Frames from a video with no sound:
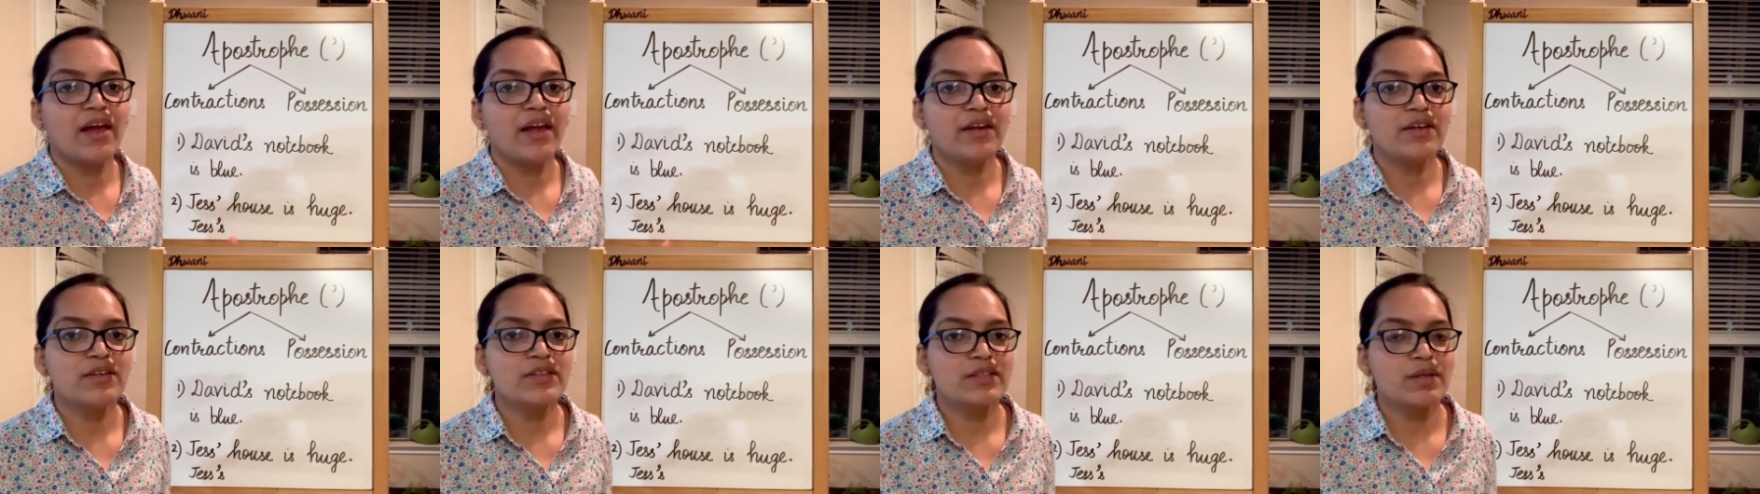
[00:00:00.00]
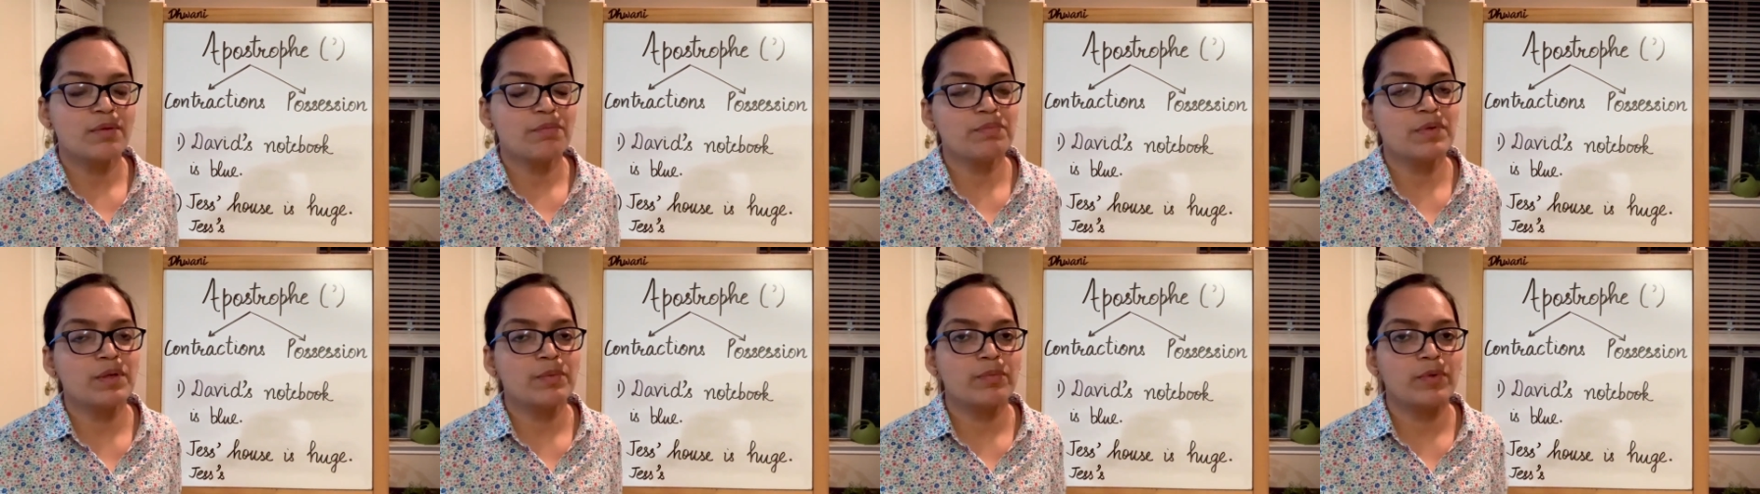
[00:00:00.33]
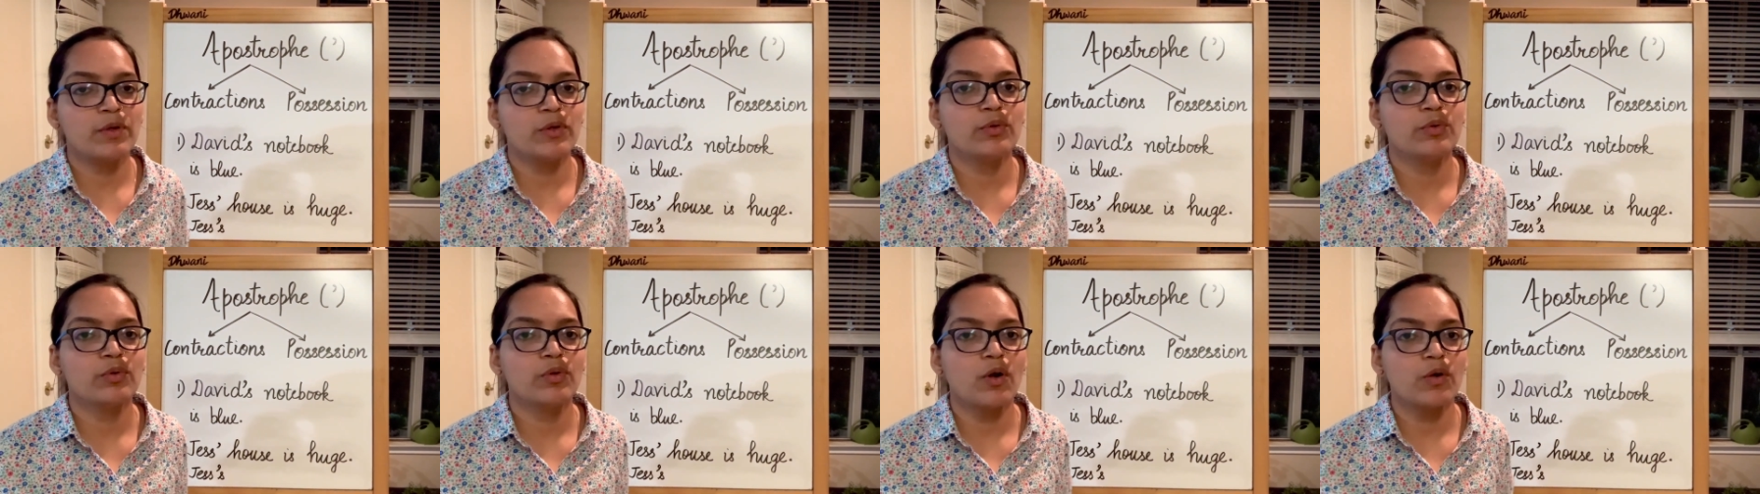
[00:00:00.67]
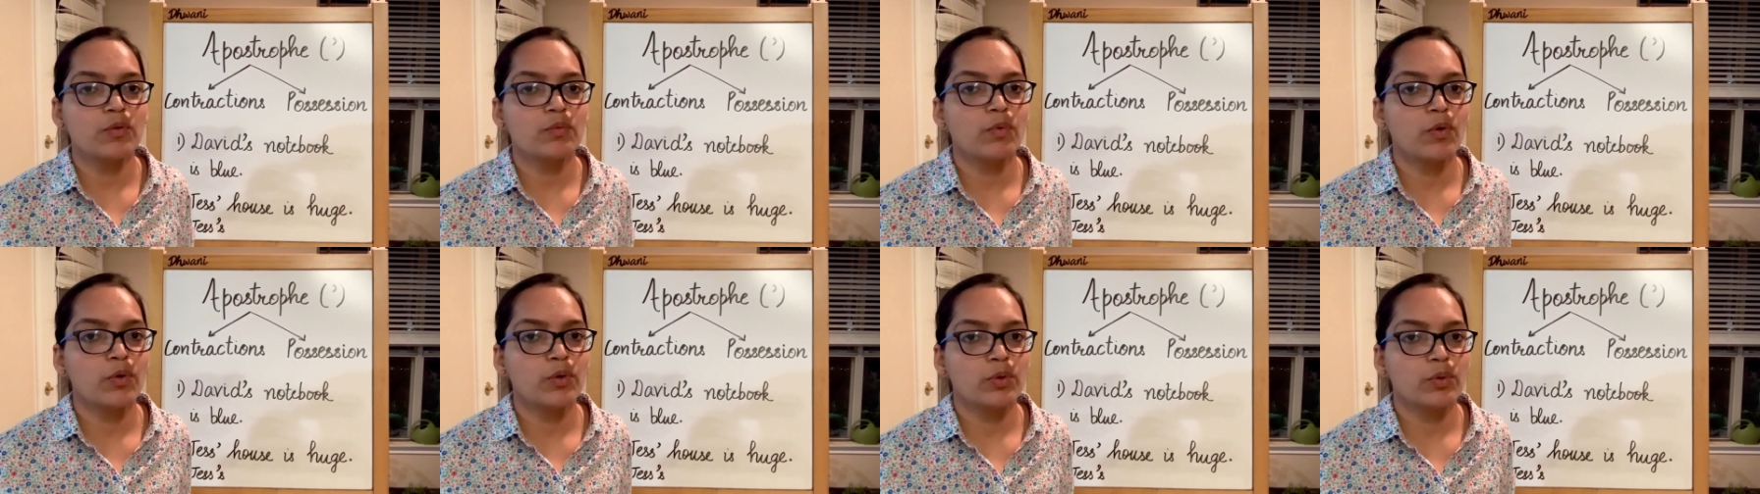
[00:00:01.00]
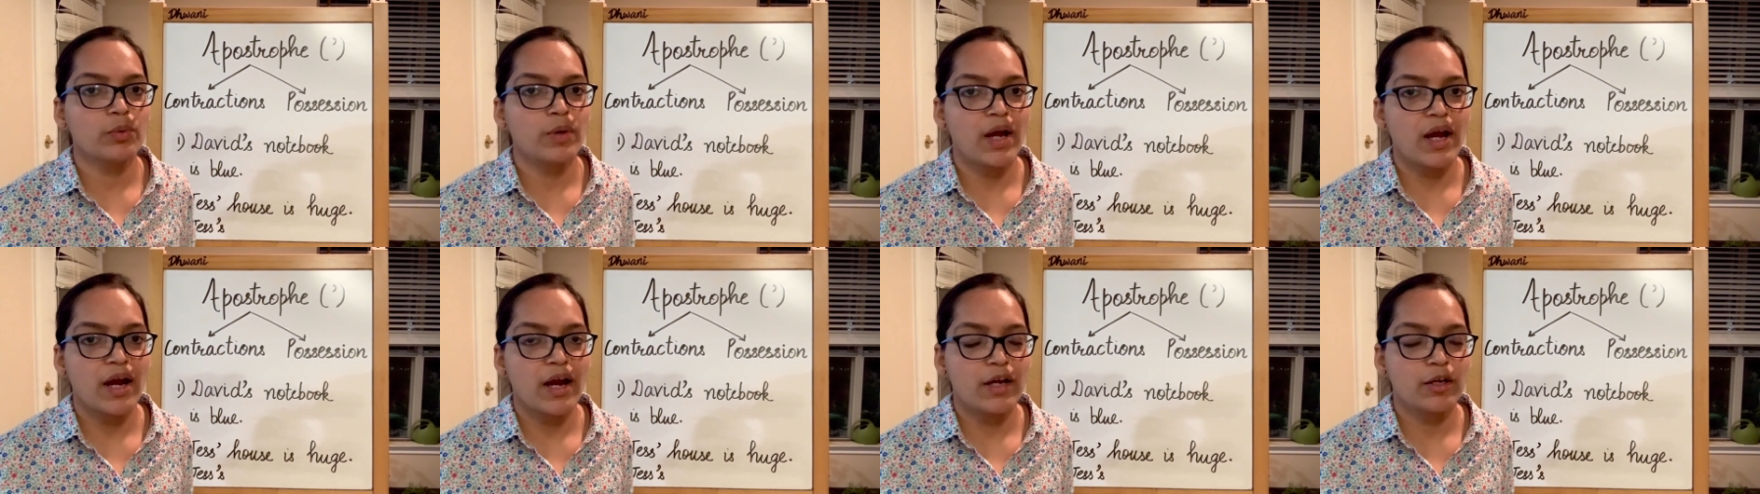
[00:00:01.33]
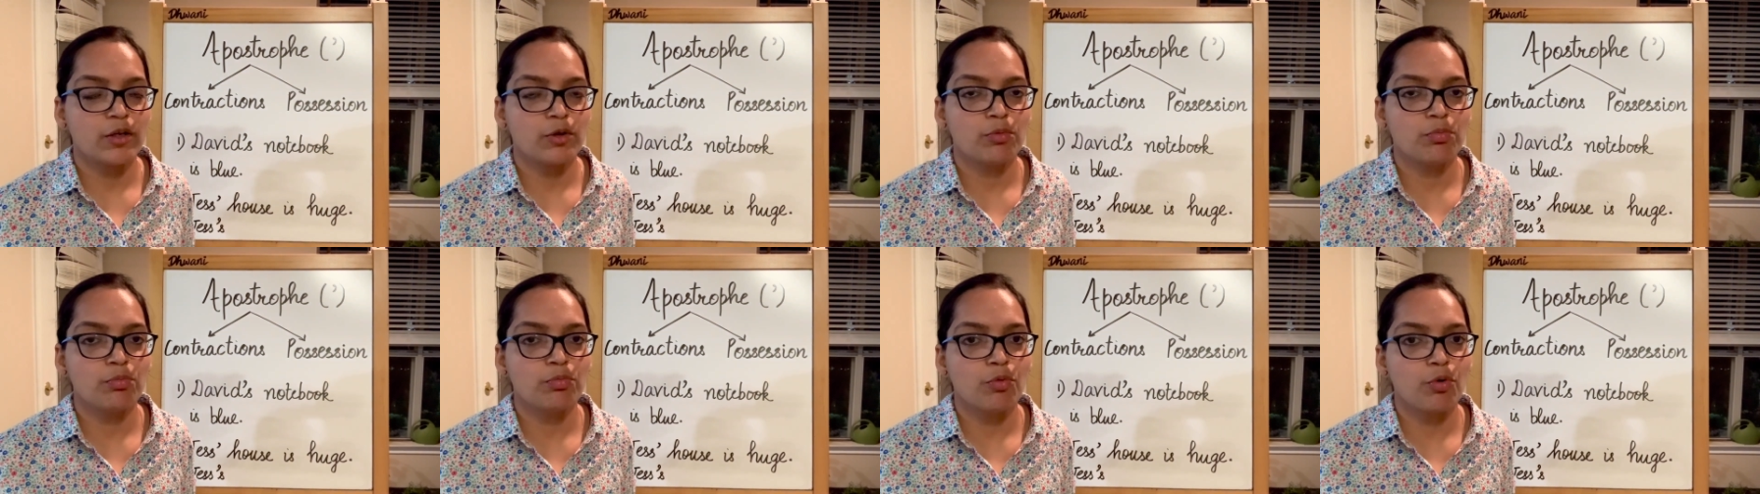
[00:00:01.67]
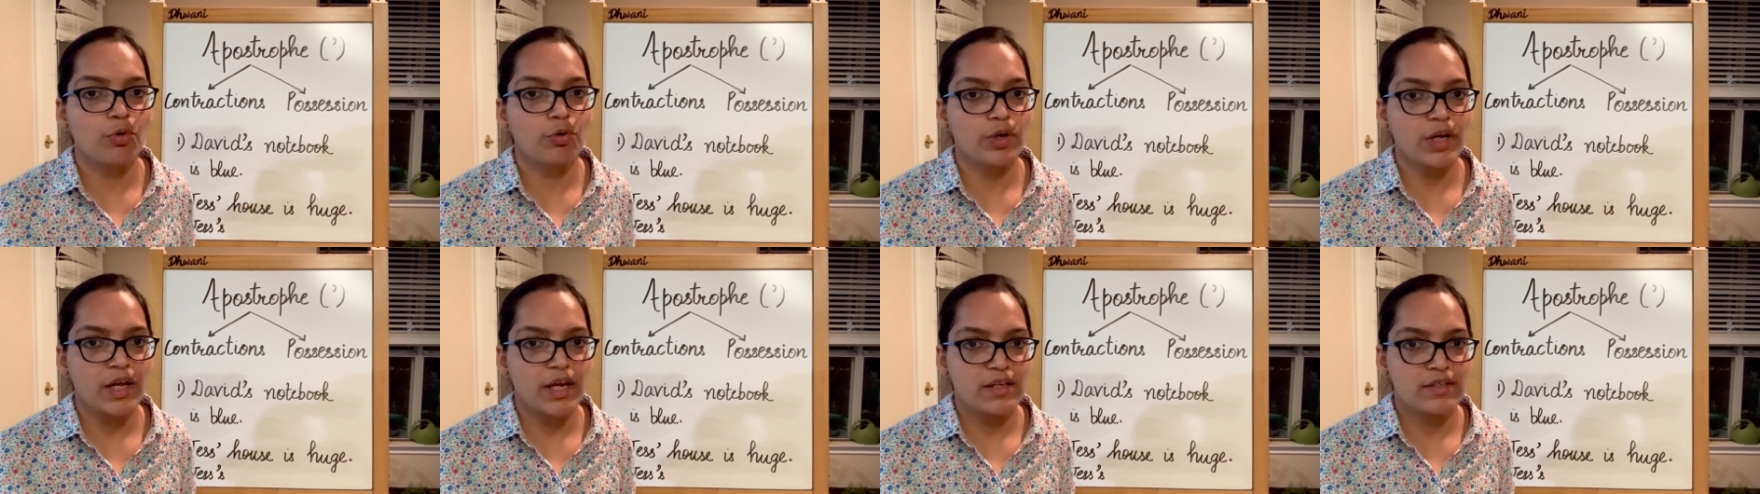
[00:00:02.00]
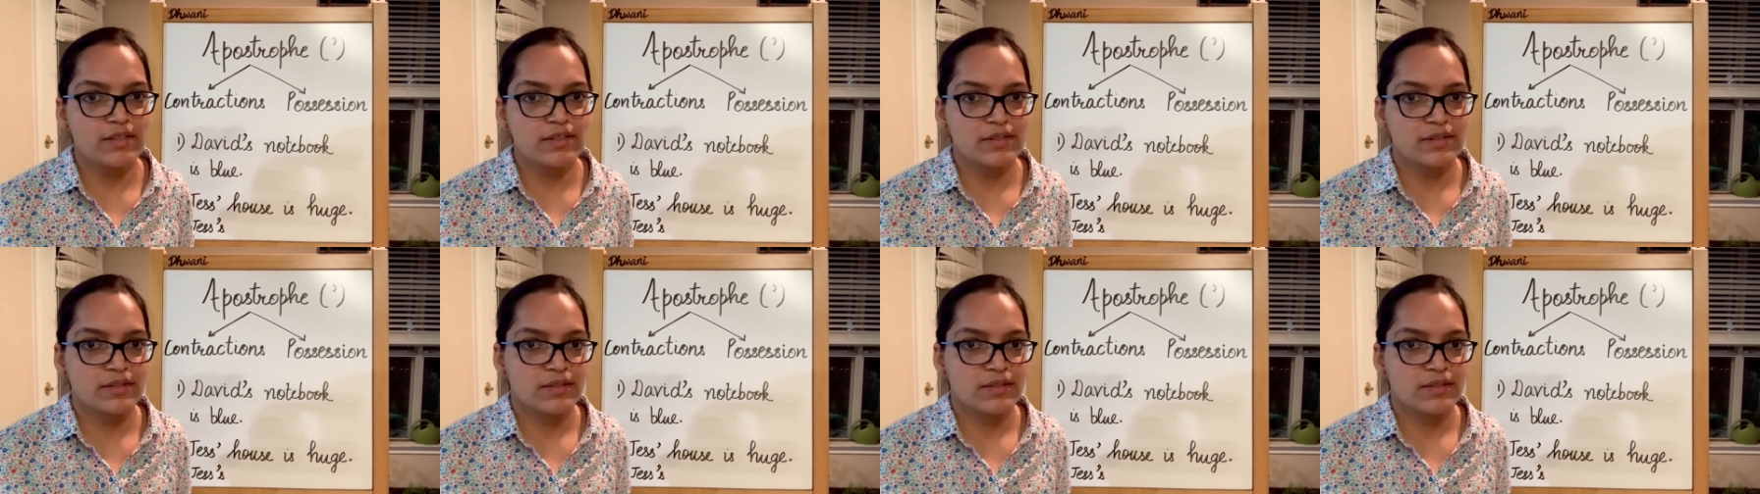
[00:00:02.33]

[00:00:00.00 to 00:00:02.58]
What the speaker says: some people do not want to add more S.